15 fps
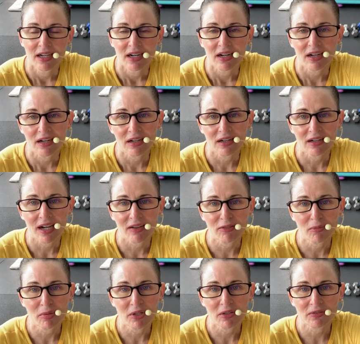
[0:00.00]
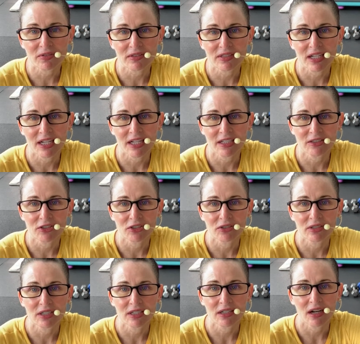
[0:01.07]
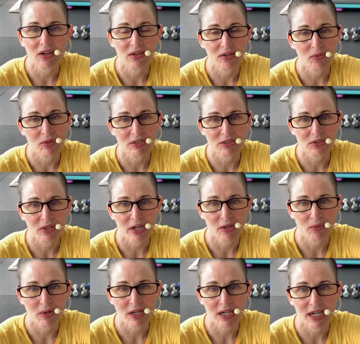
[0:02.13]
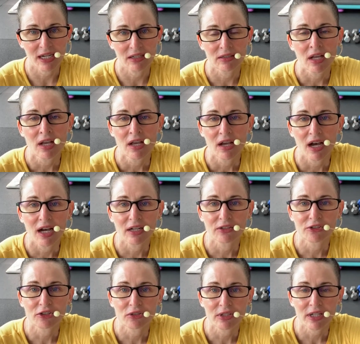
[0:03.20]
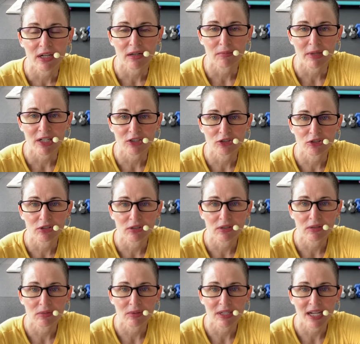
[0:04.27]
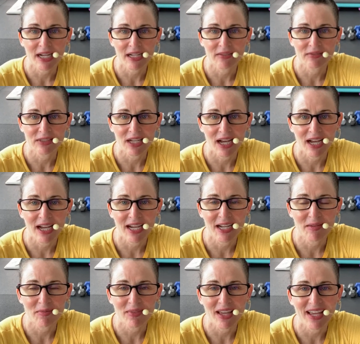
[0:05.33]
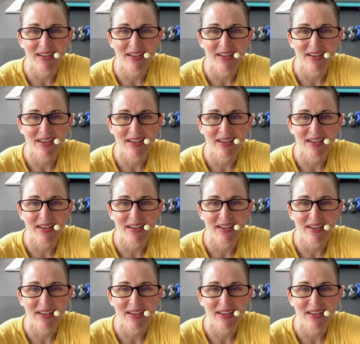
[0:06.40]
Oh, have a beautiful day, Judy. Oh, it was a great workout. Uh, Judy, I'll make sure when I have time.